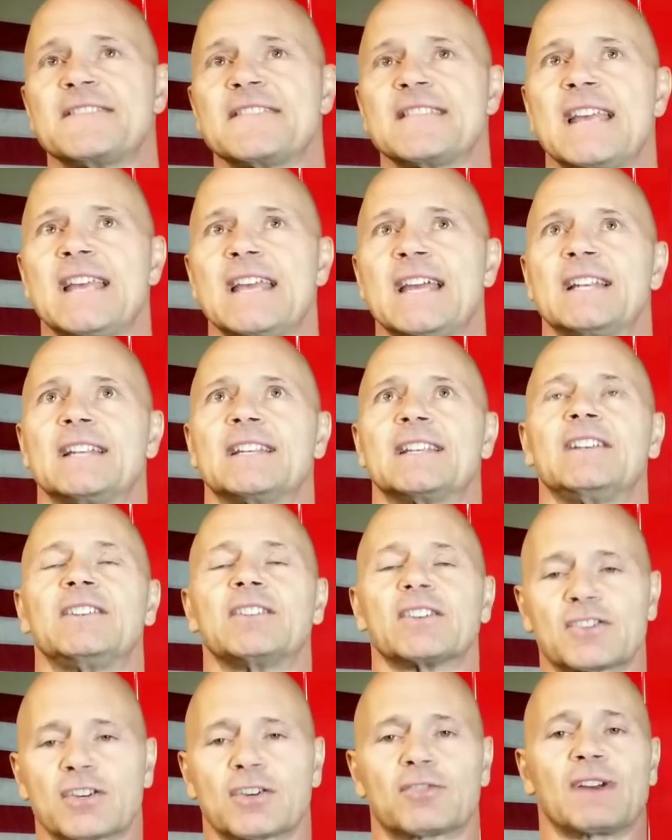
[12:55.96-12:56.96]
and he
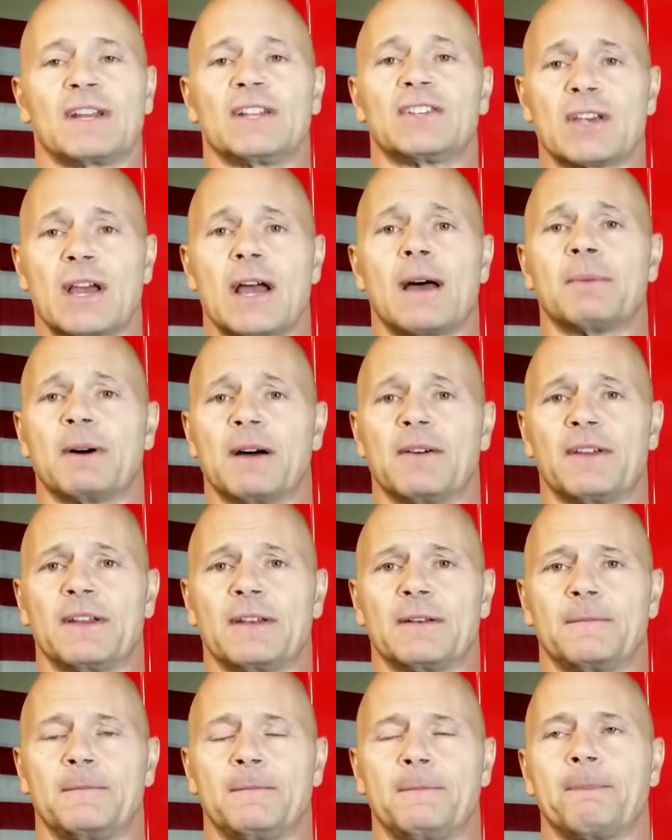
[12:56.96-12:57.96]
does a great job of it.
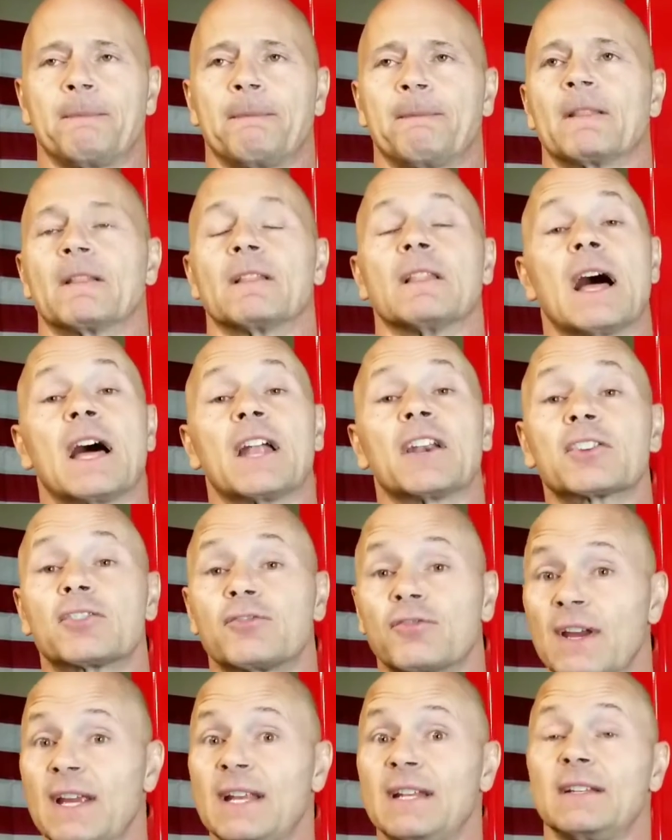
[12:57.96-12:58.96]
A lot of
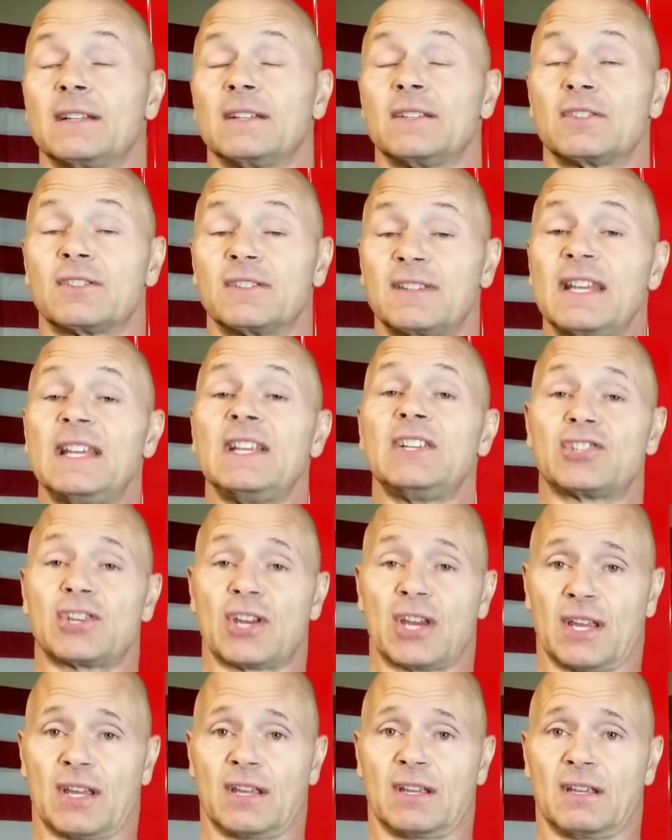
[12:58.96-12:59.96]
great
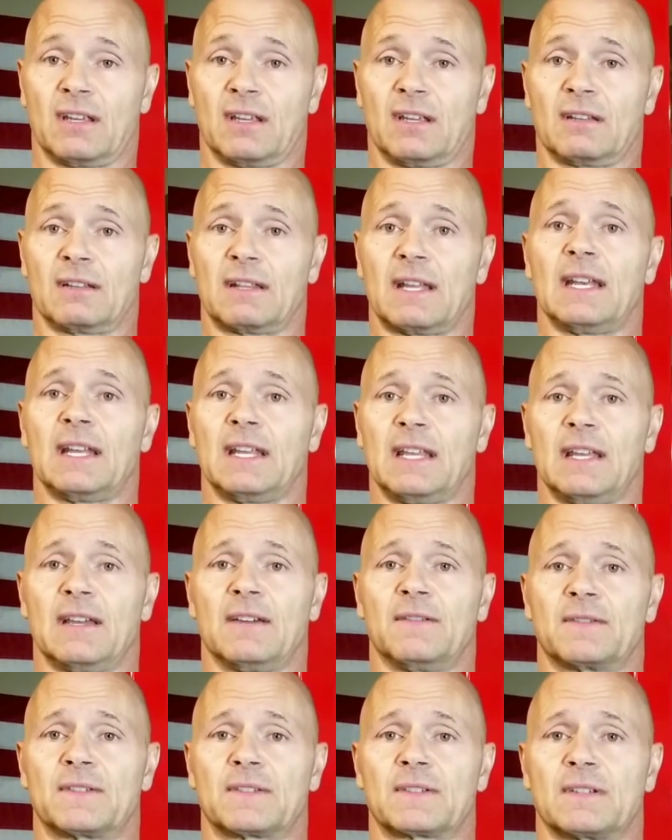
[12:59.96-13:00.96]
teaching that he
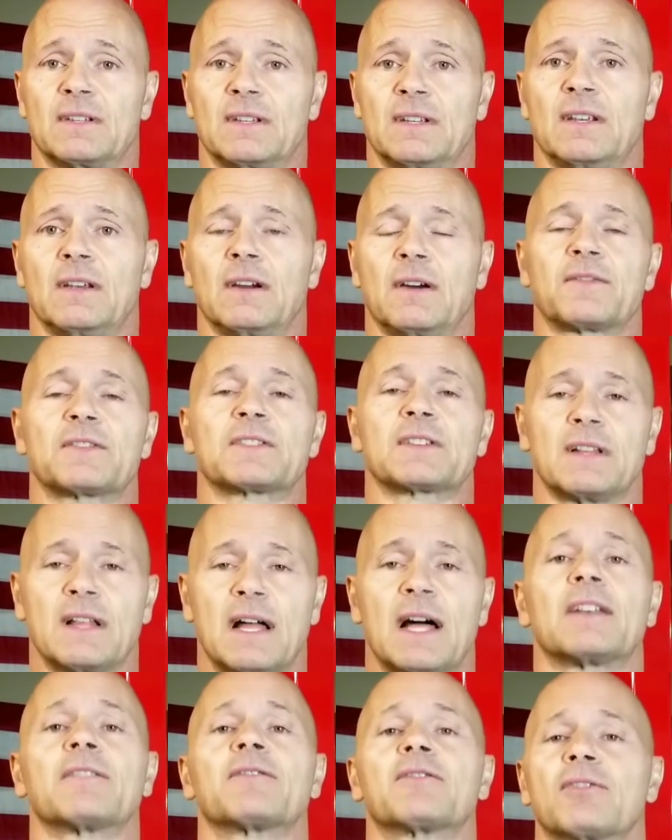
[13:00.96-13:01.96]
gives. He offers a
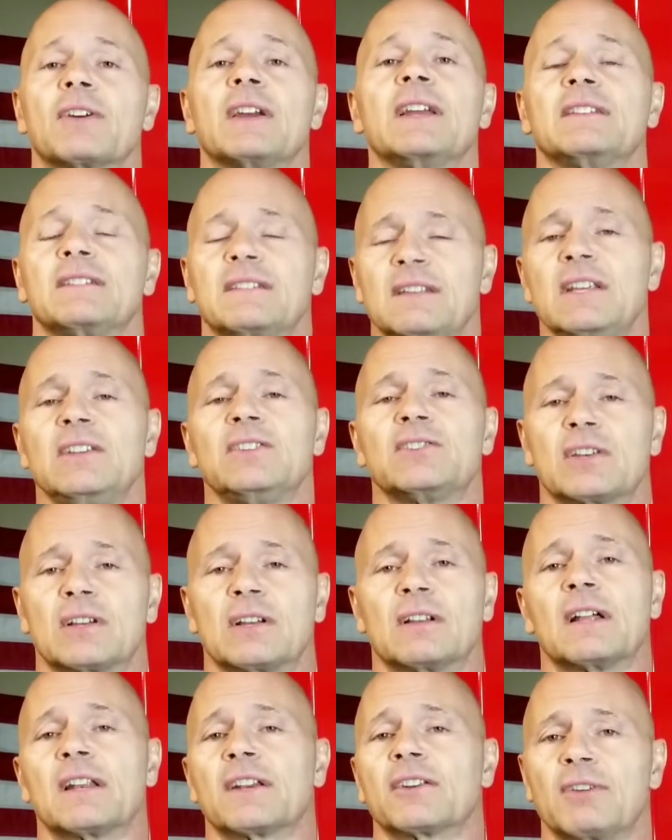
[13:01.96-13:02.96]
lot of great teaching,
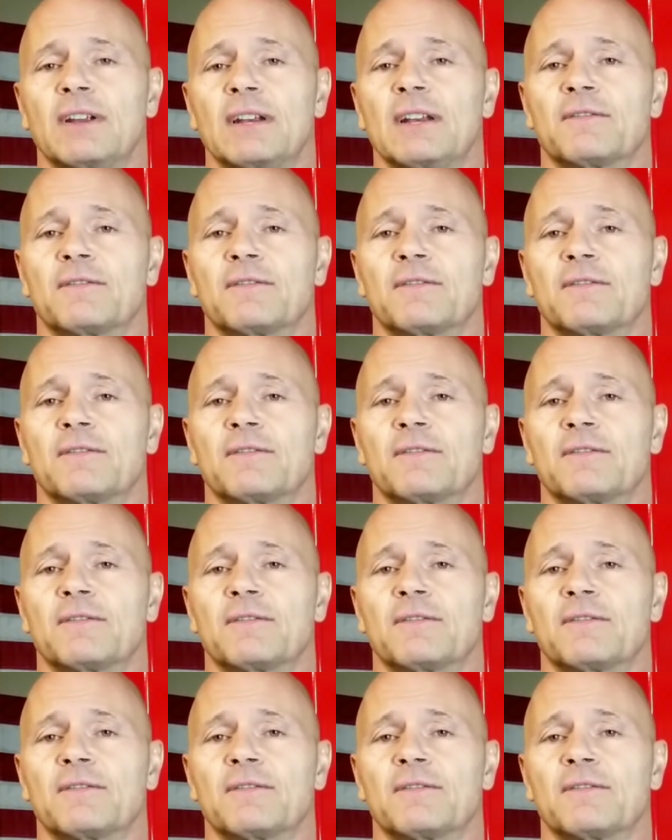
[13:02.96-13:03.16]
a lot of great